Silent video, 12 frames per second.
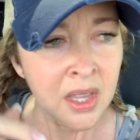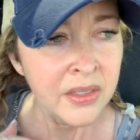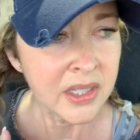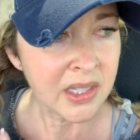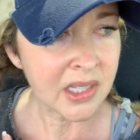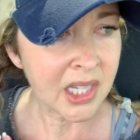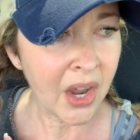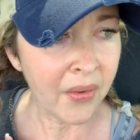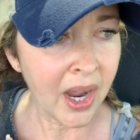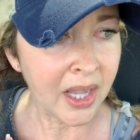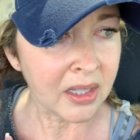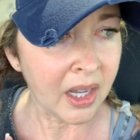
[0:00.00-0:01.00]
This is how
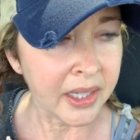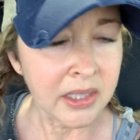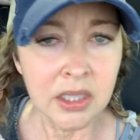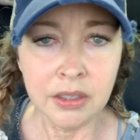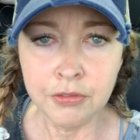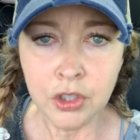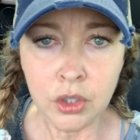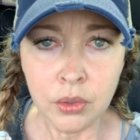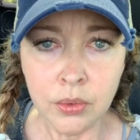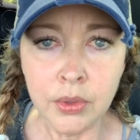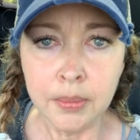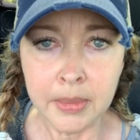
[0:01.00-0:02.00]
I like to
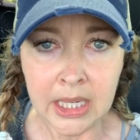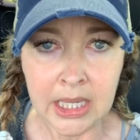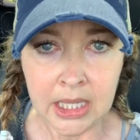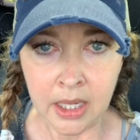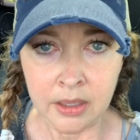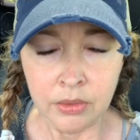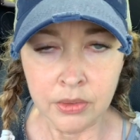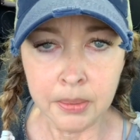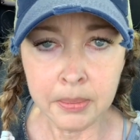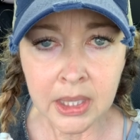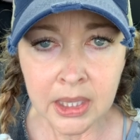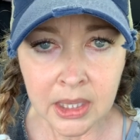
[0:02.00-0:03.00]
view the media. The
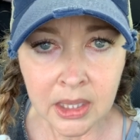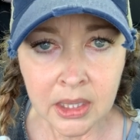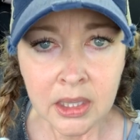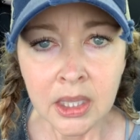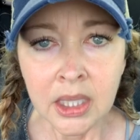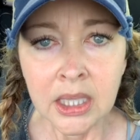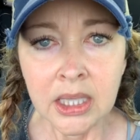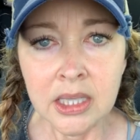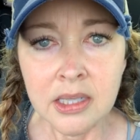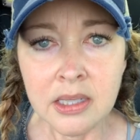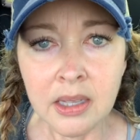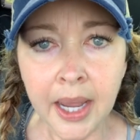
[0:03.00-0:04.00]
media
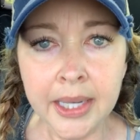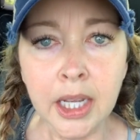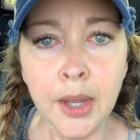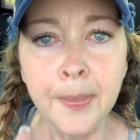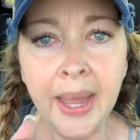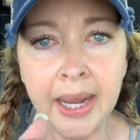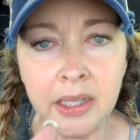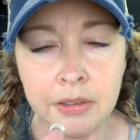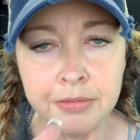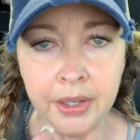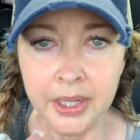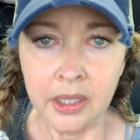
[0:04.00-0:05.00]
is like a
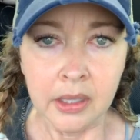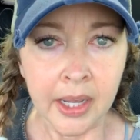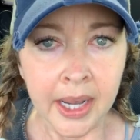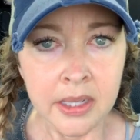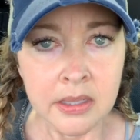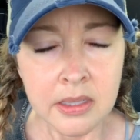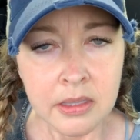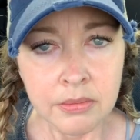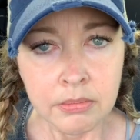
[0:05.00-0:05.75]
magnifying glass.